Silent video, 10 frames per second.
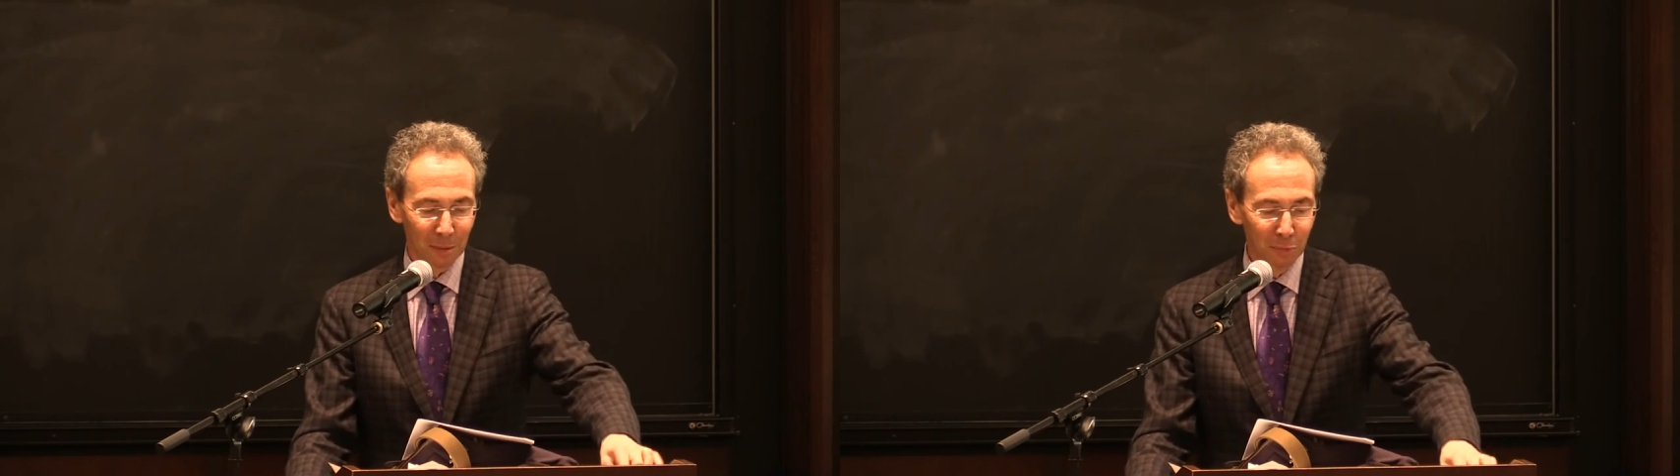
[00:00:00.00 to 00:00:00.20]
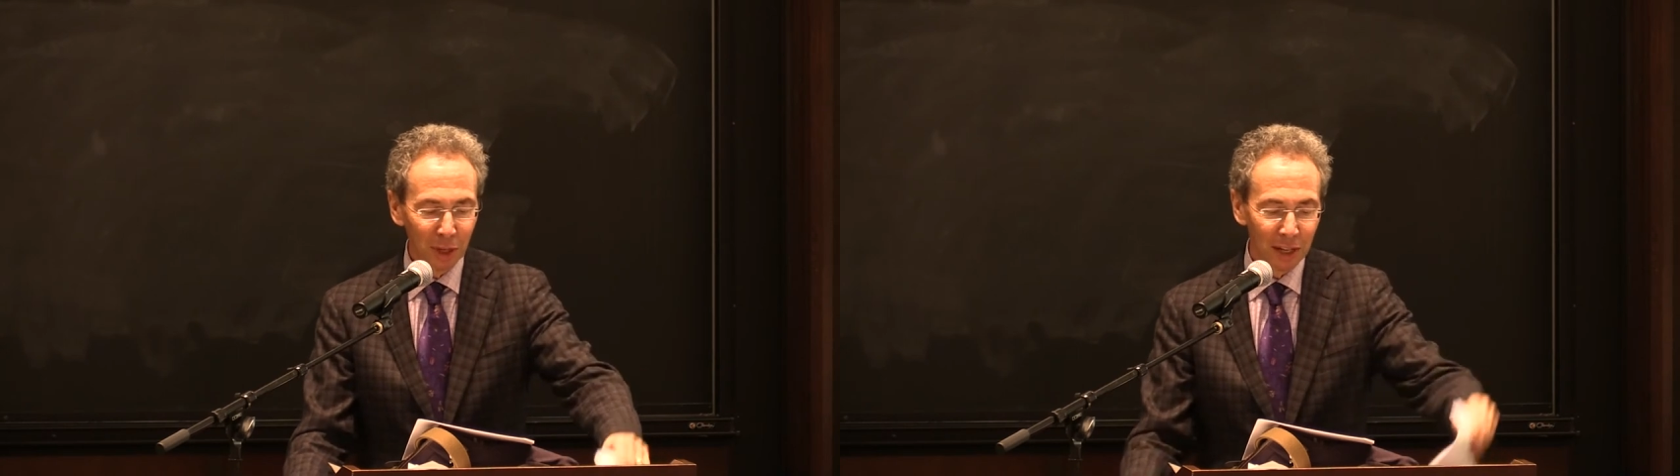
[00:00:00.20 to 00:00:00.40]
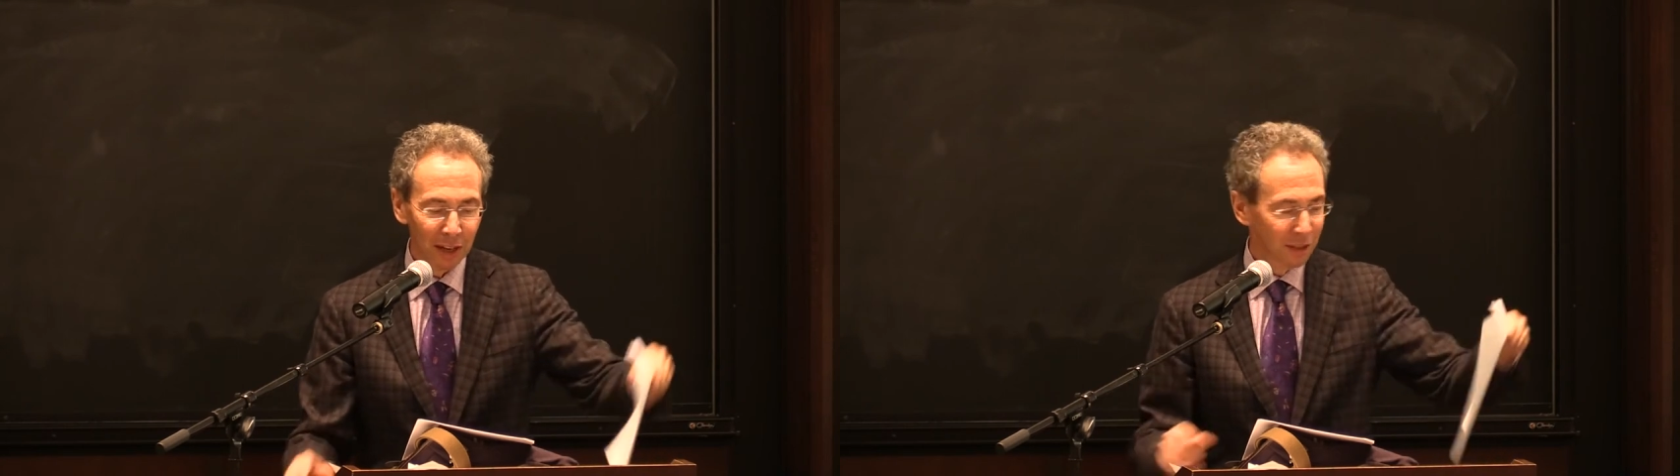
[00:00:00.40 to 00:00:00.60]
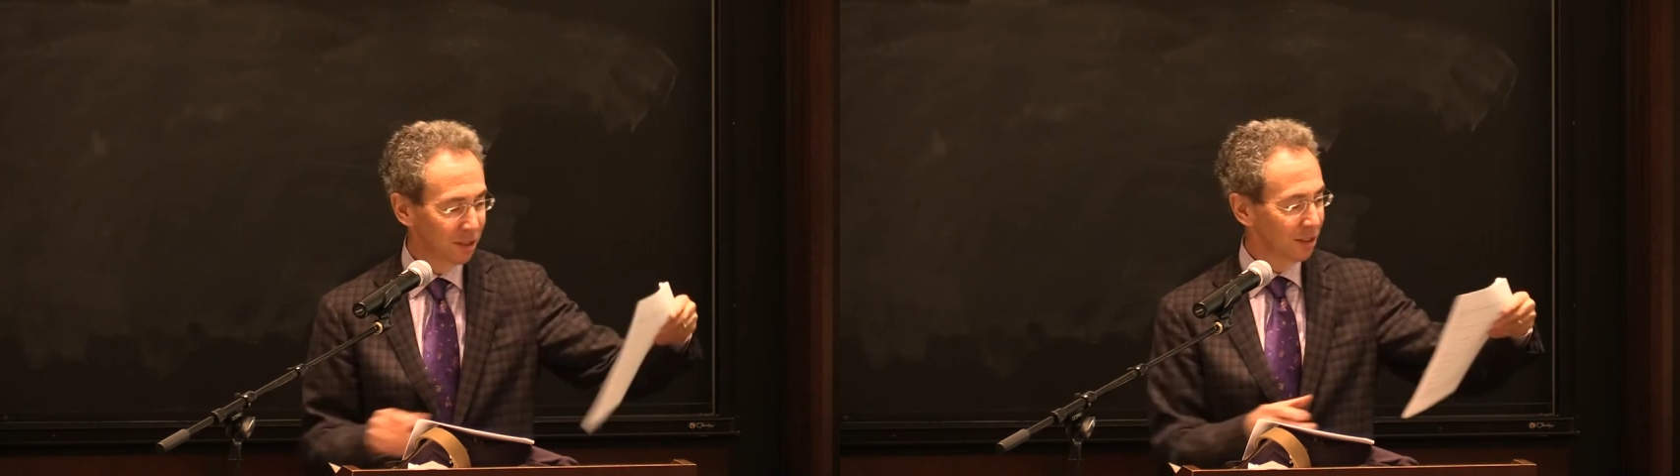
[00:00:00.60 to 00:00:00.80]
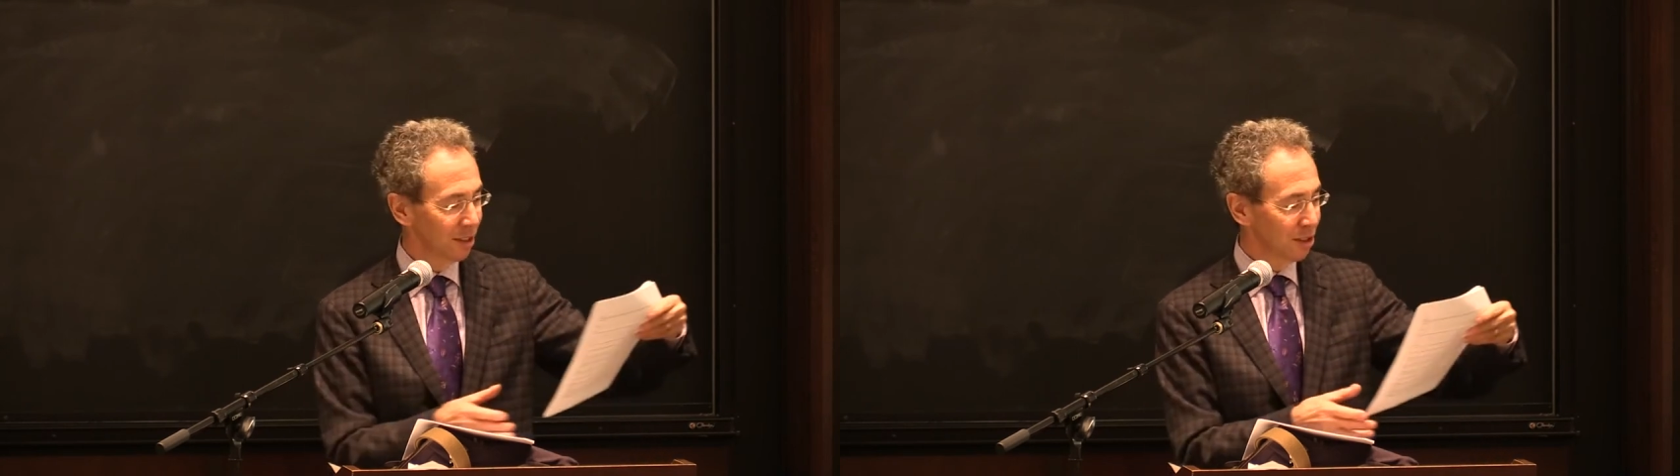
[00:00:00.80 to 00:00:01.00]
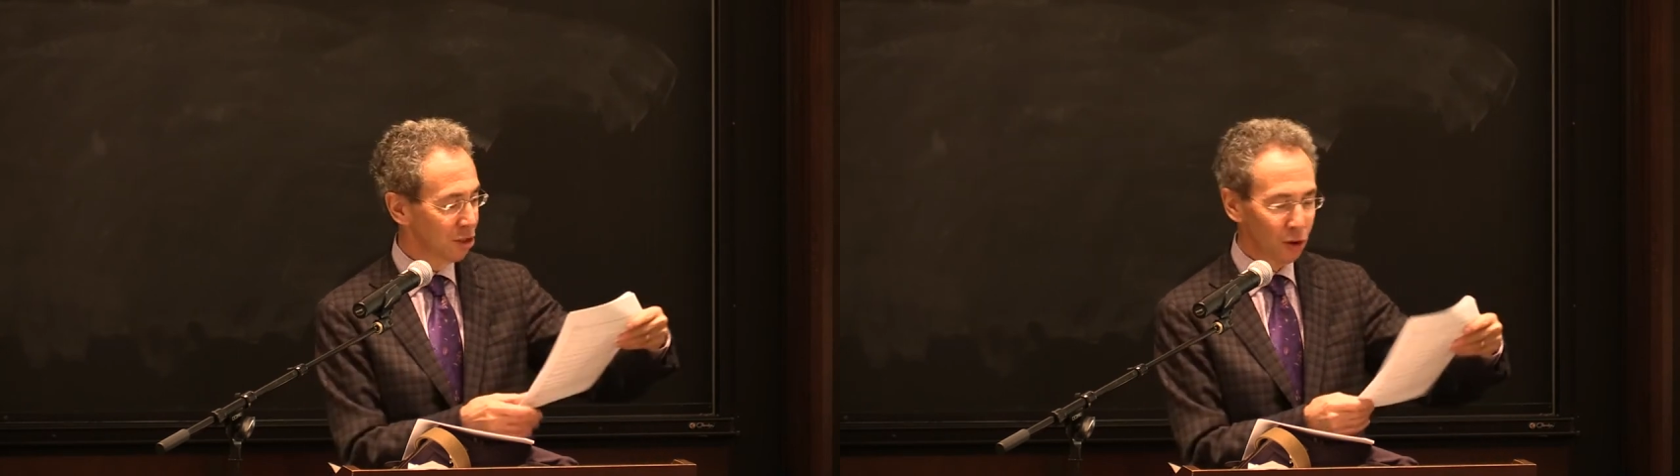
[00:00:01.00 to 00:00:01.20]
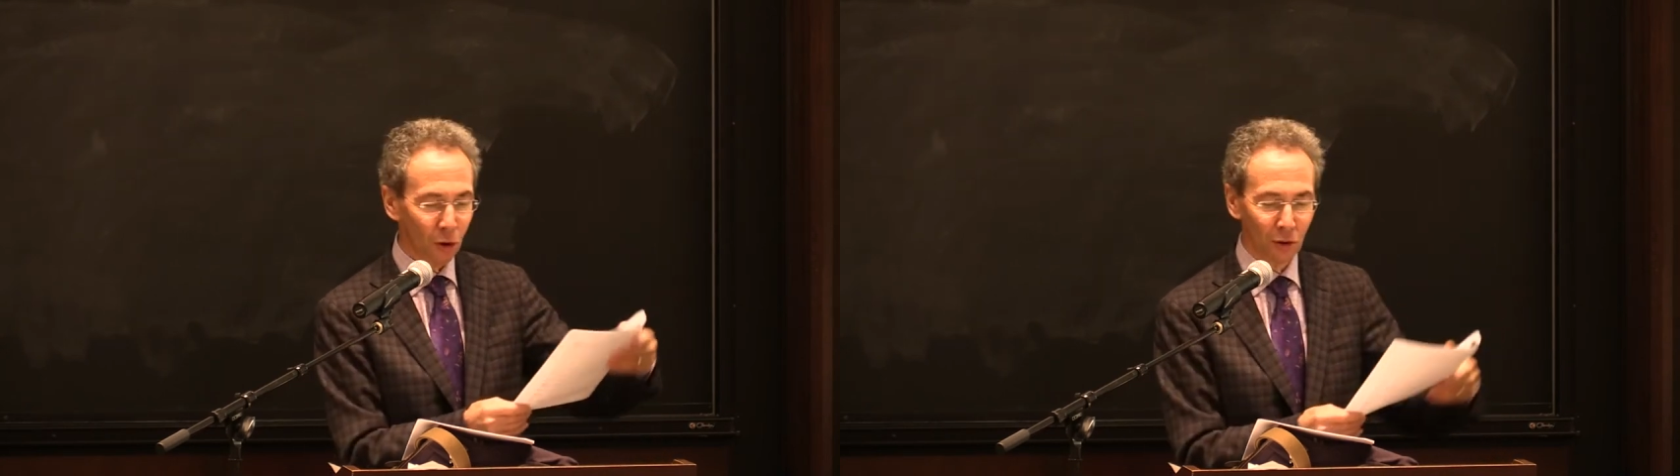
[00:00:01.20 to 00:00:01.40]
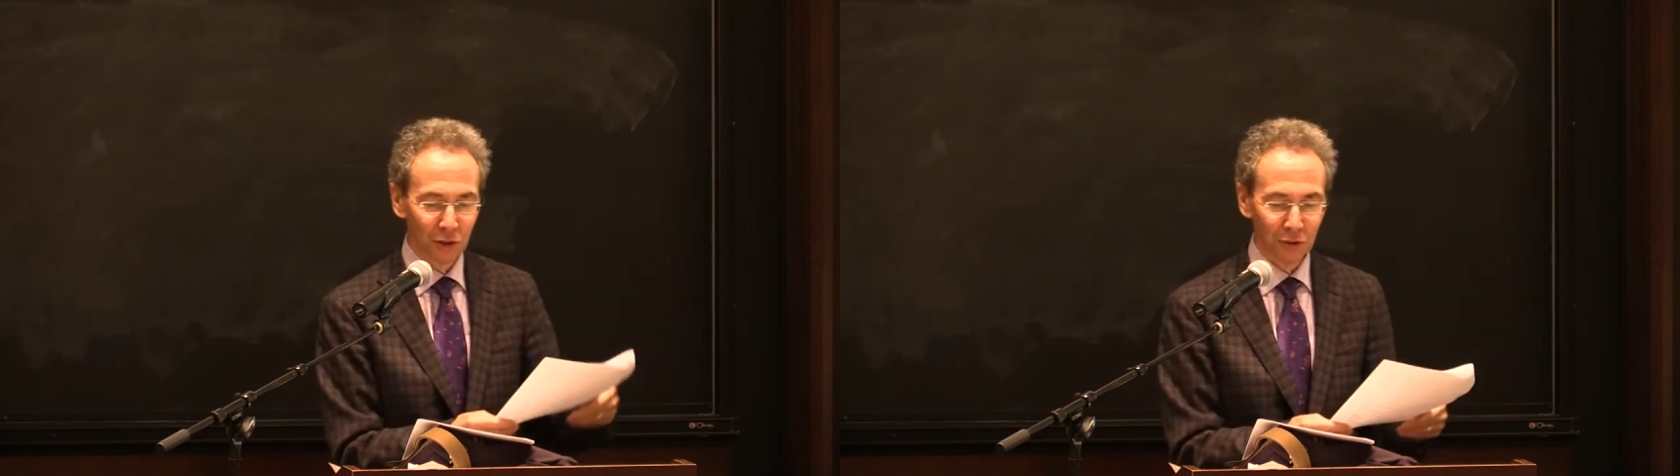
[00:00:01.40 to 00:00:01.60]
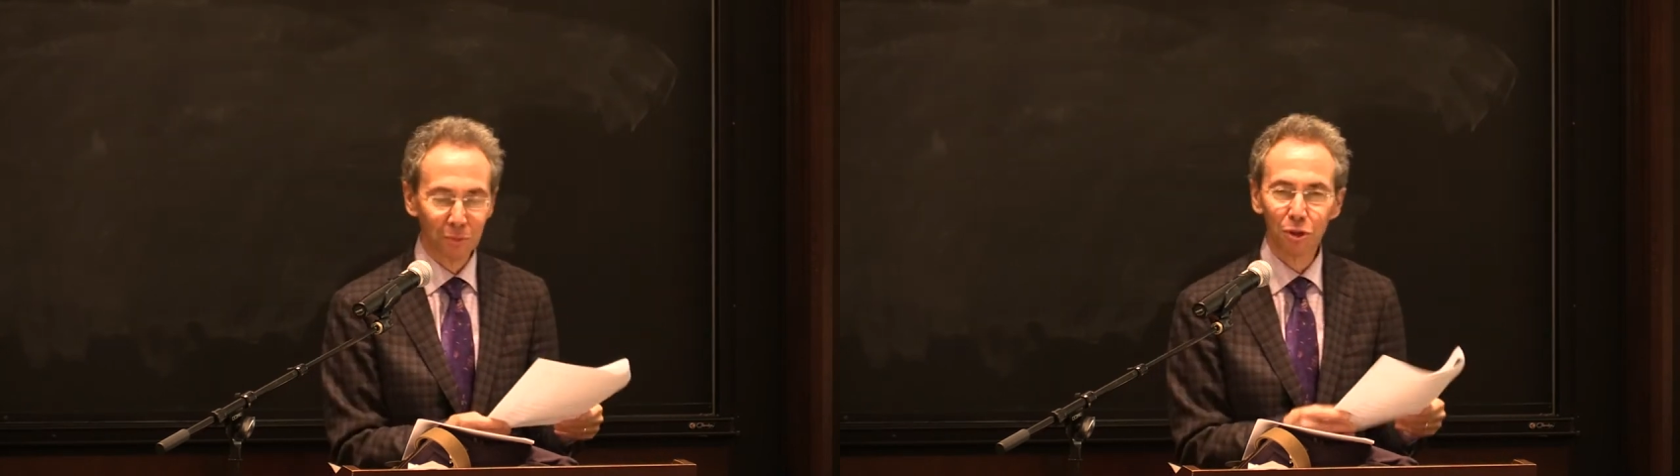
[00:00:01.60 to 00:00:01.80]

bringing us uh, songs from